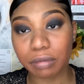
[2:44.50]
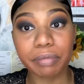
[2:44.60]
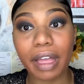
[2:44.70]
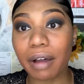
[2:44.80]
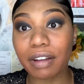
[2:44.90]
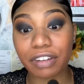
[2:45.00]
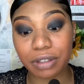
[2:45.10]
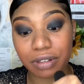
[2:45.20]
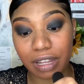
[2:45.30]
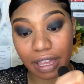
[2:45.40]
however
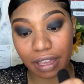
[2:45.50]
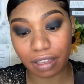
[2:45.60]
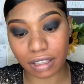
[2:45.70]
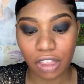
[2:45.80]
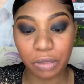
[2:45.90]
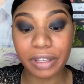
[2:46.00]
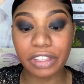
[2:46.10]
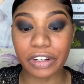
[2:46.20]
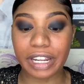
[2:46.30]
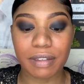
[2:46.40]
you say it.
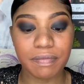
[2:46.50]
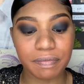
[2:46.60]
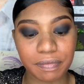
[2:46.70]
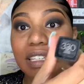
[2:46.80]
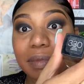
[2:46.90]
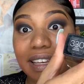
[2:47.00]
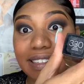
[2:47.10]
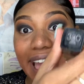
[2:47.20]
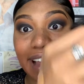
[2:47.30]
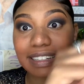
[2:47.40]
330 to be
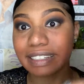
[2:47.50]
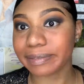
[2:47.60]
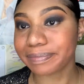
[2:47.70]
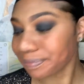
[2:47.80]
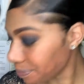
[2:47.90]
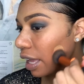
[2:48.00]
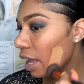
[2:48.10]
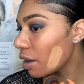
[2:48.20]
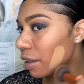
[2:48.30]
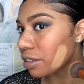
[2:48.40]
exact.
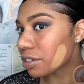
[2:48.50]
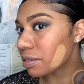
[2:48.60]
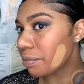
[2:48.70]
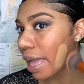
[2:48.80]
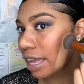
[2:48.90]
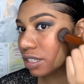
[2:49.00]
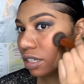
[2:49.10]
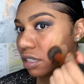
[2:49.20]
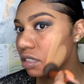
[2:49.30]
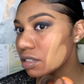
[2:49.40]
How it just
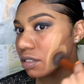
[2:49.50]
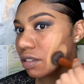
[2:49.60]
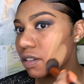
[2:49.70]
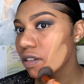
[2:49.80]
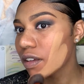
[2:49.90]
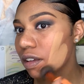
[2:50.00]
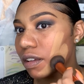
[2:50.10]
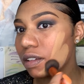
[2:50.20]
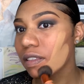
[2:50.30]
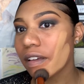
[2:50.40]
matches,
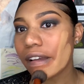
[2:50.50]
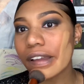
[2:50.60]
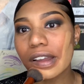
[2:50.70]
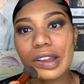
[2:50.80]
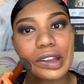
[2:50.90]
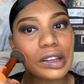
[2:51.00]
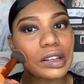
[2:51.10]
like,